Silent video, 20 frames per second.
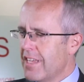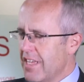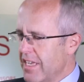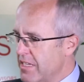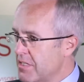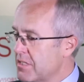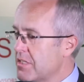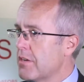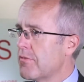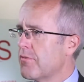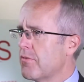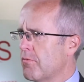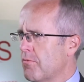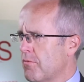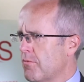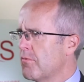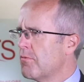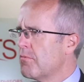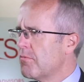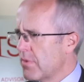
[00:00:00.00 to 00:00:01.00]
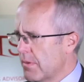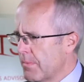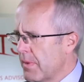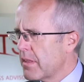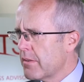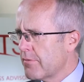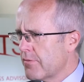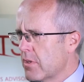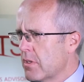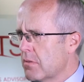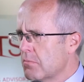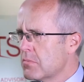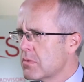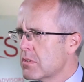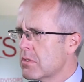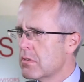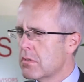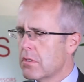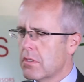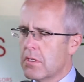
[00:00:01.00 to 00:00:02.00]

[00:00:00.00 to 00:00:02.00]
is different from other firms.